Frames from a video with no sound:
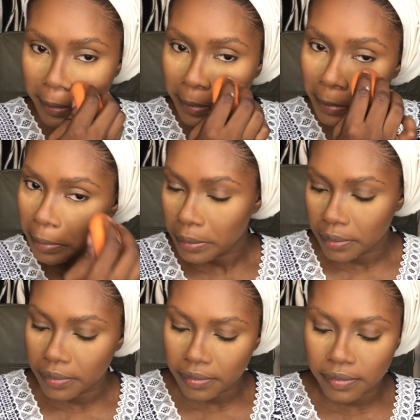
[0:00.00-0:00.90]
Make sure you
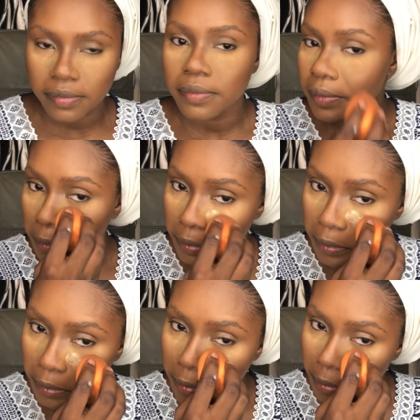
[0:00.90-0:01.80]
put a good amount
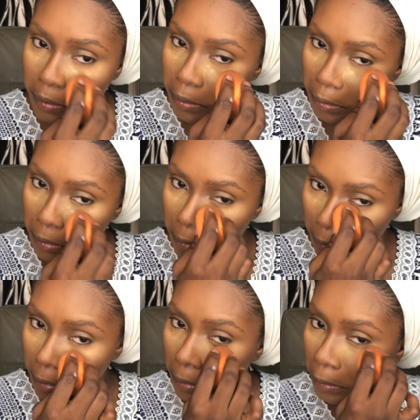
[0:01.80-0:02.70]
because I want a
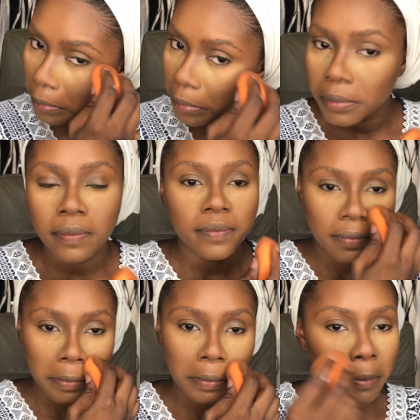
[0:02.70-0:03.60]
very full
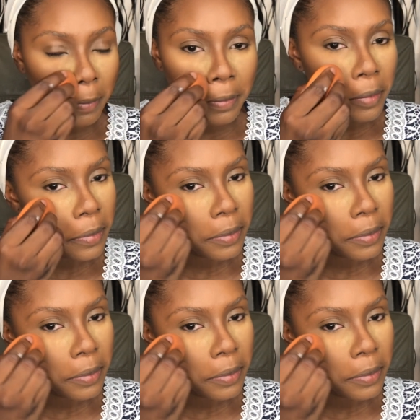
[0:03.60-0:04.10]
coverage